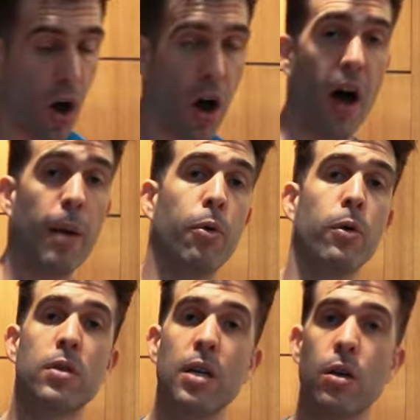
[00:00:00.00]
a
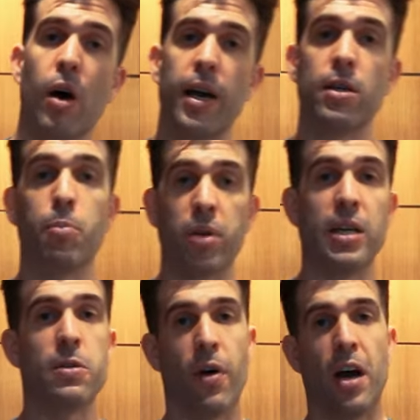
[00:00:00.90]
high-protein diet
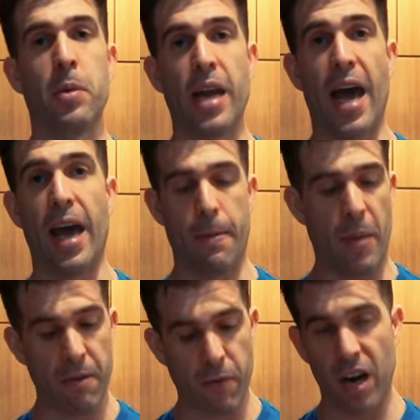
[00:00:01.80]
depletes vitamin A.
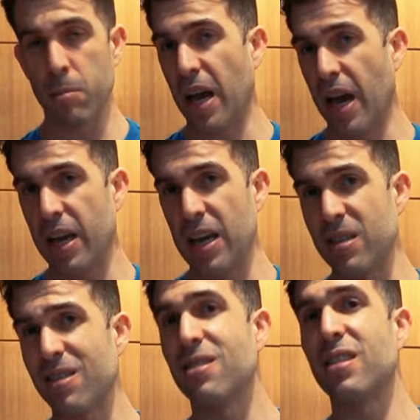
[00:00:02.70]
And vitamin A
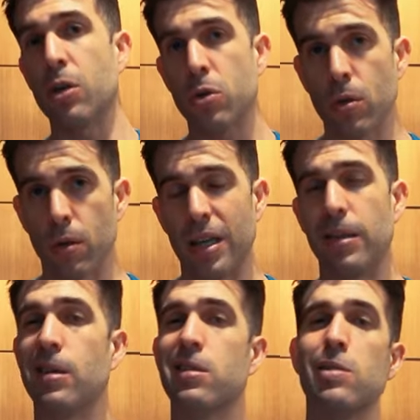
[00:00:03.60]
is essential
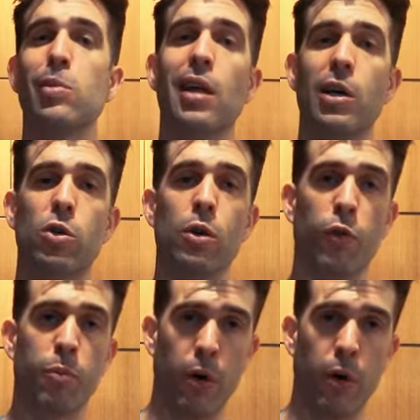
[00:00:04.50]
in the assimilation of